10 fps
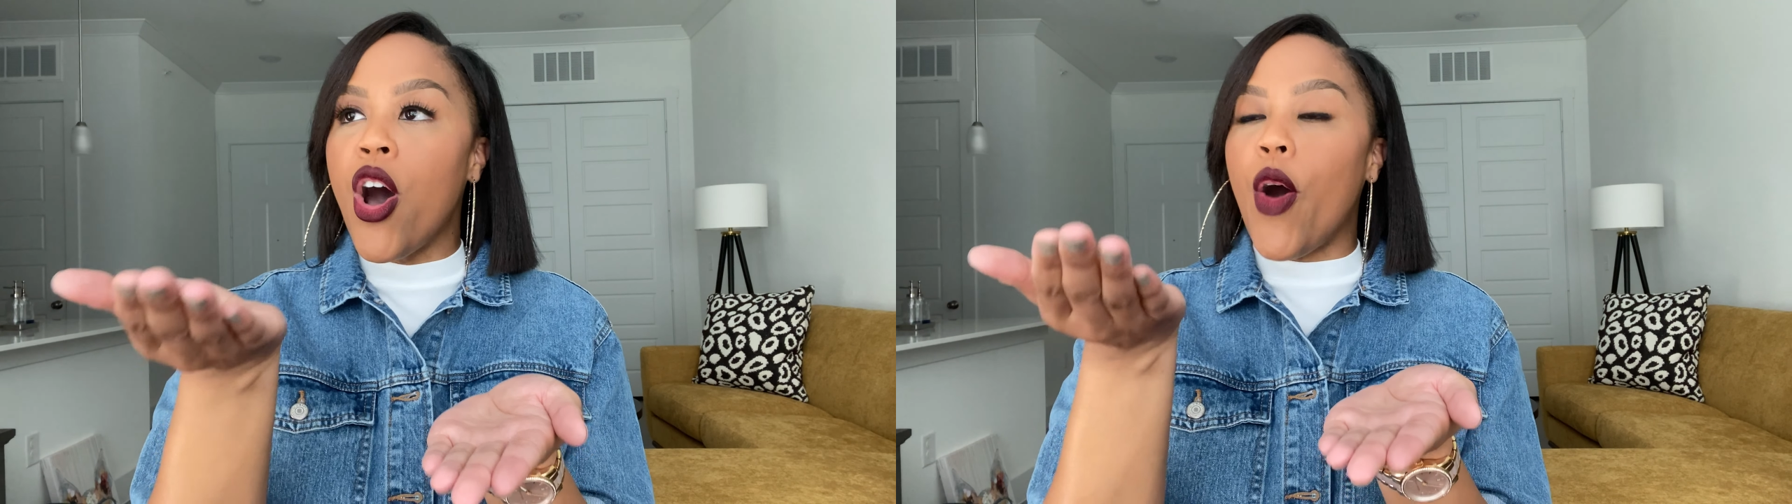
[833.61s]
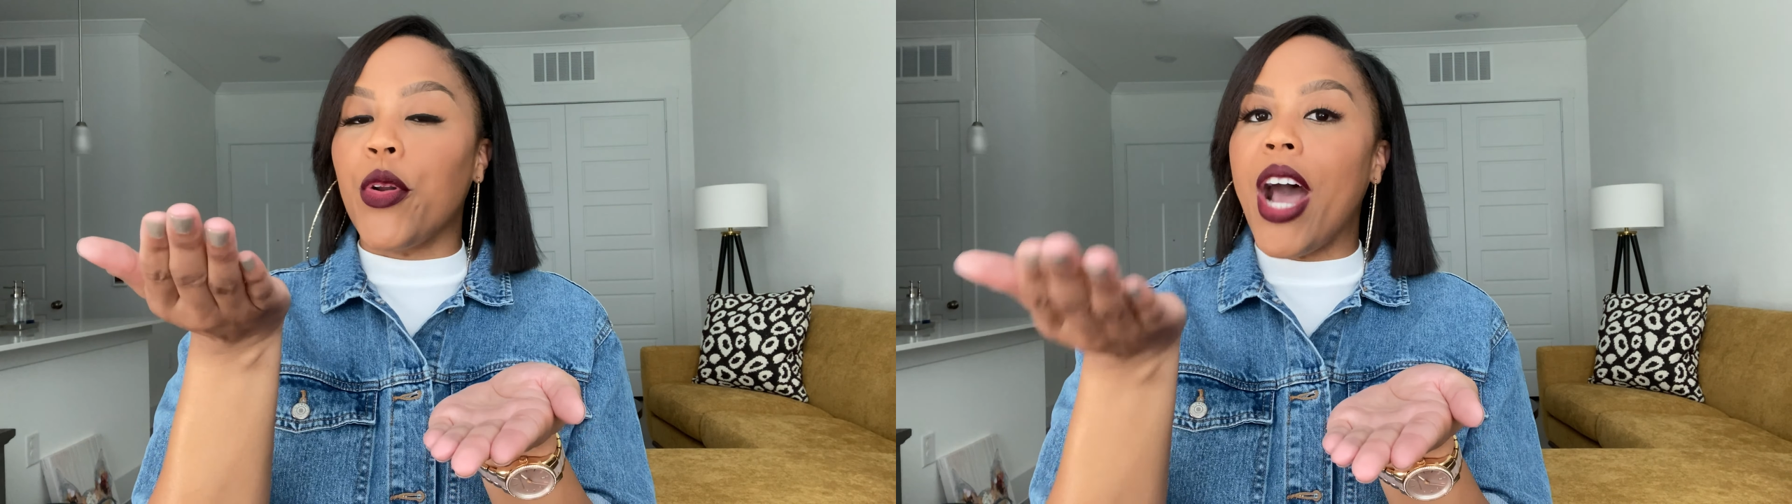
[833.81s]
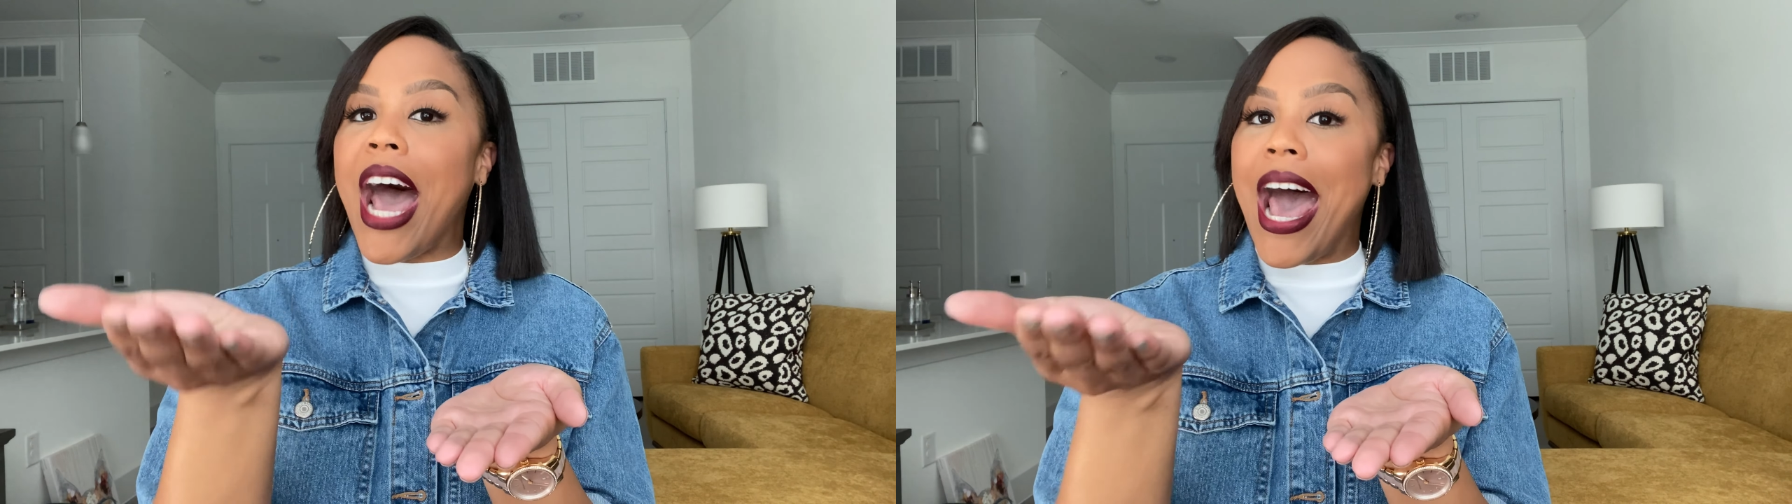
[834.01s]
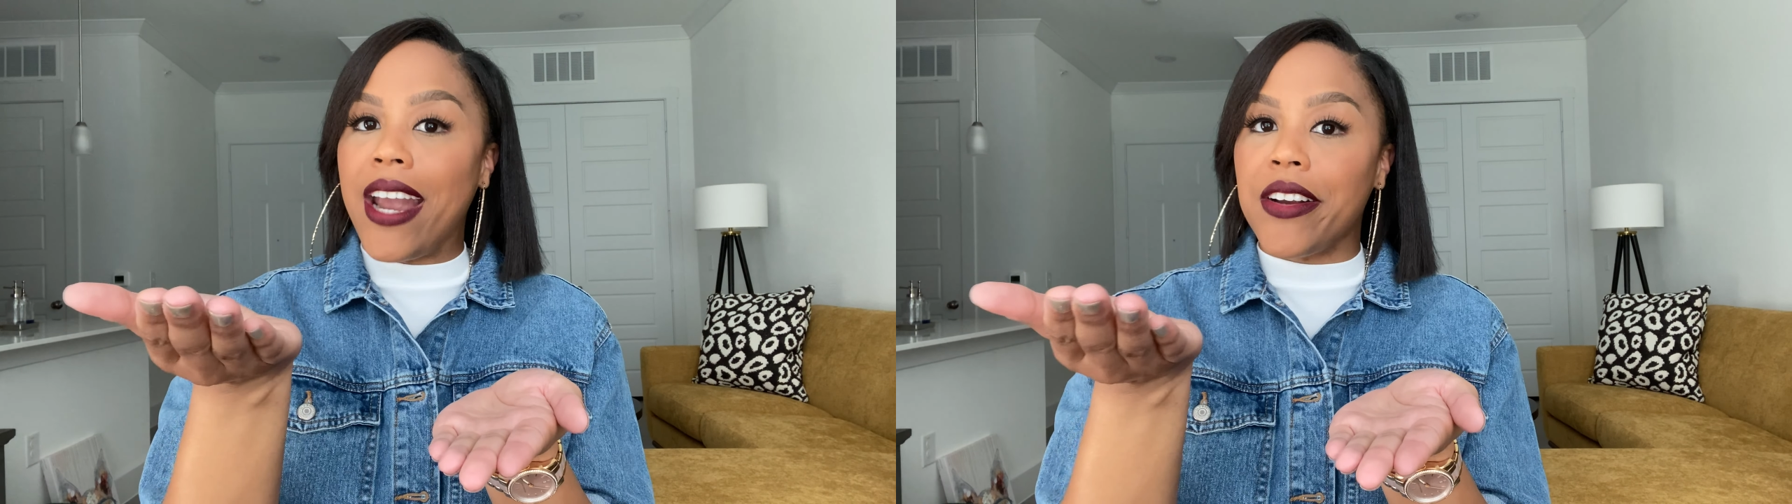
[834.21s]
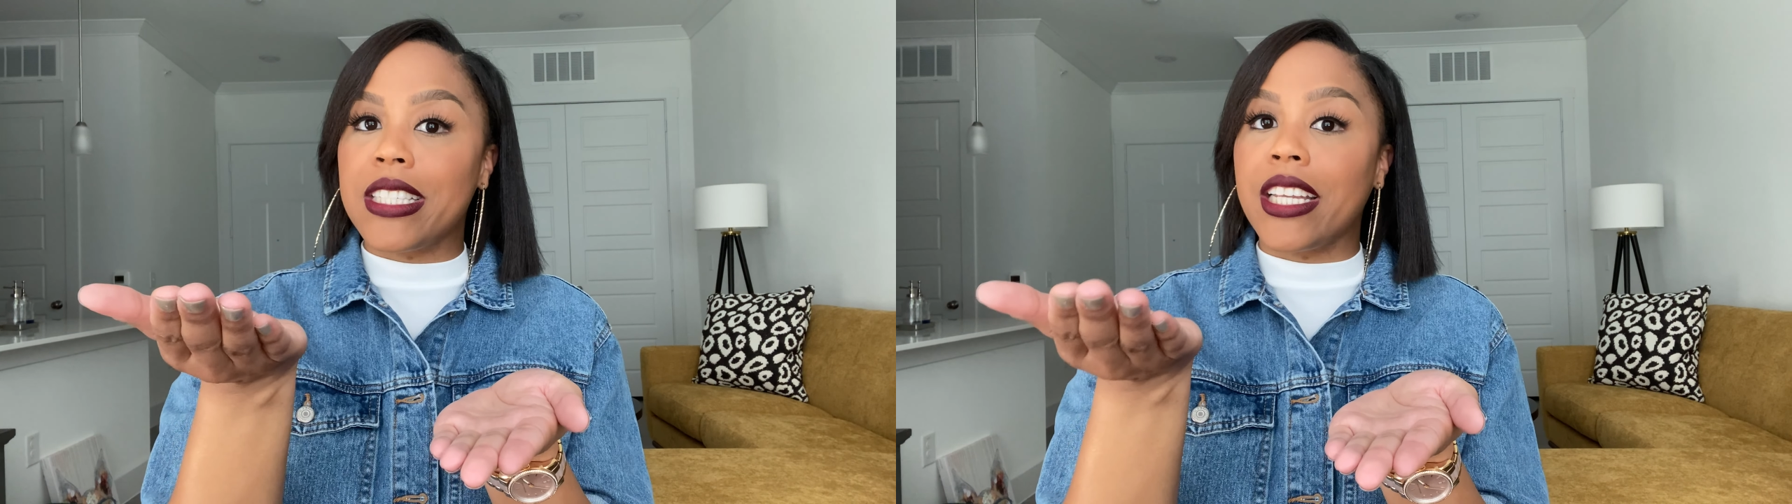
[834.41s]
on a
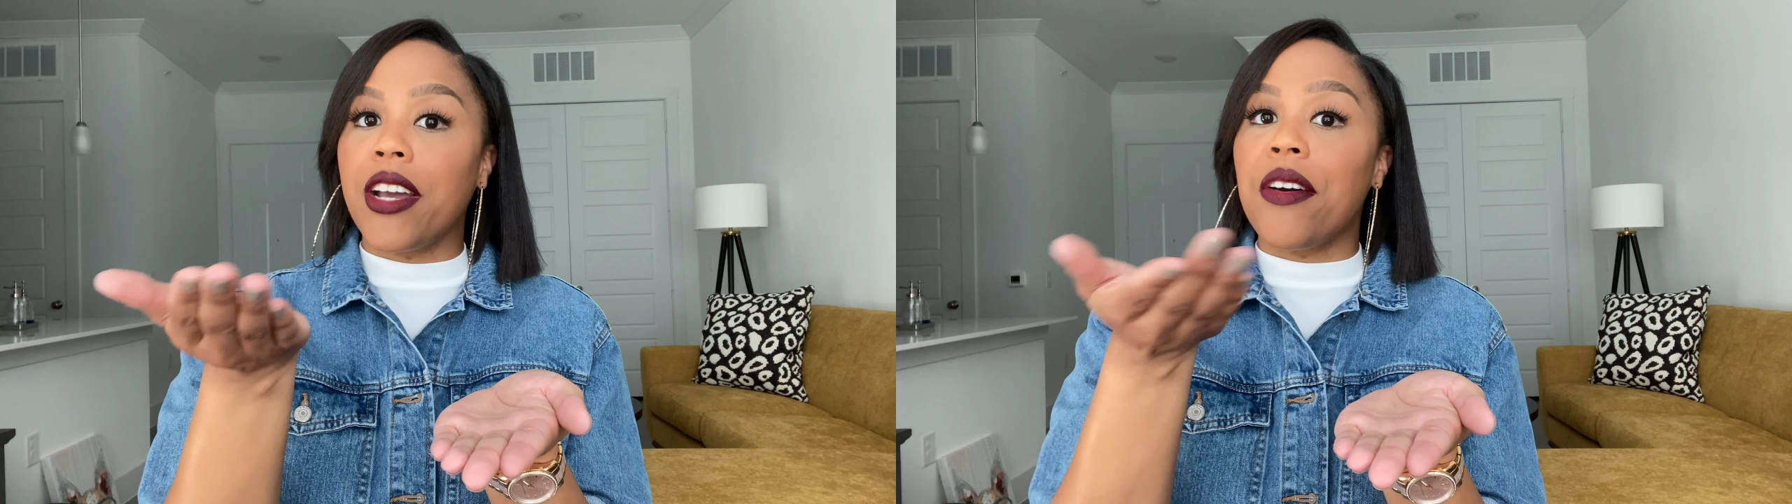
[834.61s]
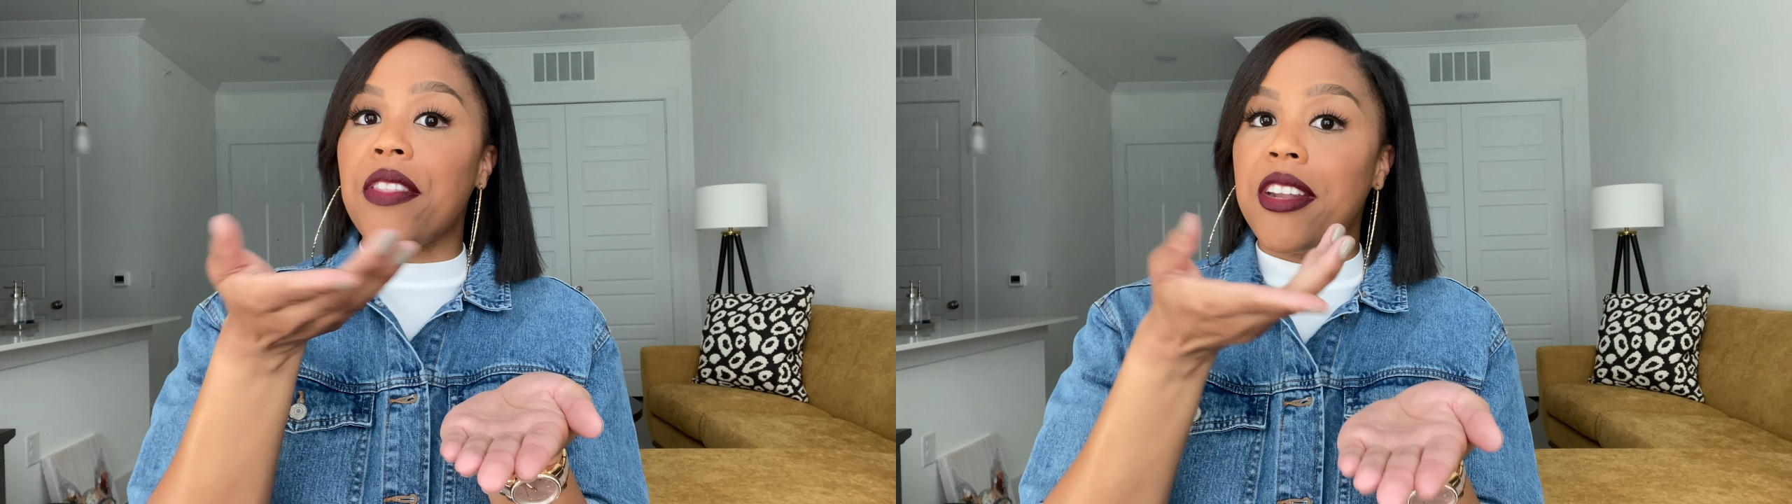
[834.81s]
higher scale